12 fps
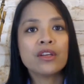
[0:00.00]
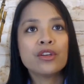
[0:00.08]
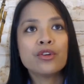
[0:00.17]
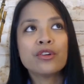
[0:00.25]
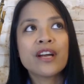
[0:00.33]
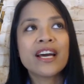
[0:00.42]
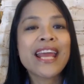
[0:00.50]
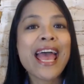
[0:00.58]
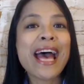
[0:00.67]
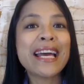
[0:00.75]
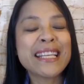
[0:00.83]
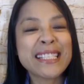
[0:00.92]
you're not
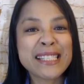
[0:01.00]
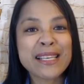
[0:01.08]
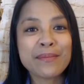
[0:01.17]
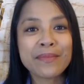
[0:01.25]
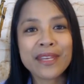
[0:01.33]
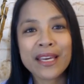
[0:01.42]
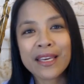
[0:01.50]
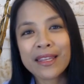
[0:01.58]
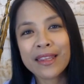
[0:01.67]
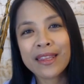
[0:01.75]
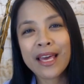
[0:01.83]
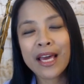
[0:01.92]
adding
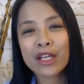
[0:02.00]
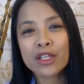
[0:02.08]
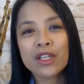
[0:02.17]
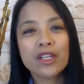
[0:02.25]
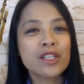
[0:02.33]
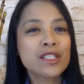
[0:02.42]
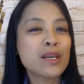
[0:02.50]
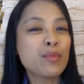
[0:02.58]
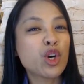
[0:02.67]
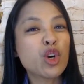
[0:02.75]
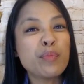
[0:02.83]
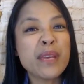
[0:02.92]
something that
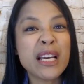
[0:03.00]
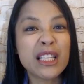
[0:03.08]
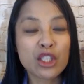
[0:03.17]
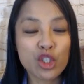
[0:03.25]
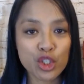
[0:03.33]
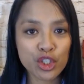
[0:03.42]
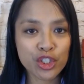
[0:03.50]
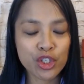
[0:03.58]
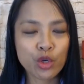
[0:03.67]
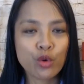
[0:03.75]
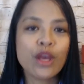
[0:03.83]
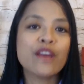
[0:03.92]
someone could be allergic
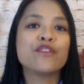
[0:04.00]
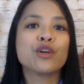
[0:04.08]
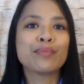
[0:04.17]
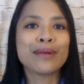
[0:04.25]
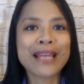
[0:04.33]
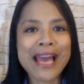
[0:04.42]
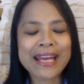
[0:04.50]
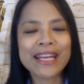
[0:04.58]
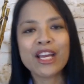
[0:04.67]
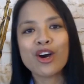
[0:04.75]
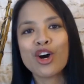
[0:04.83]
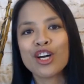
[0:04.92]
to if you're
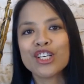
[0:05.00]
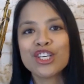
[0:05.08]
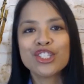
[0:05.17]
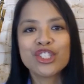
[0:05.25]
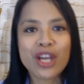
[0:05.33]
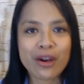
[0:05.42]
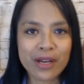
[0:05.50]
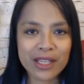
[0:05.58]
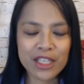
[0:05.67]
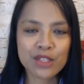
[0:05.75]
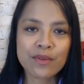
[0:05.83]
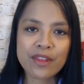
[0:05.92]
planning on sharing
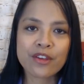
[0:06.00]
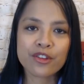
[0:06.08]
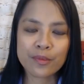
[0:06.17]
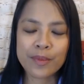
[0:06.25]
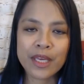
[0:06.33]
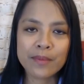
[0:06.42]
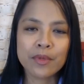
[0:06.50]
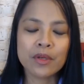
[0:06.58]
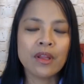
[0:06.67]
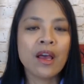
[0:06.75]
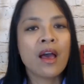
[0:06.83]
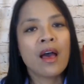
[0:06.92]
this with other people.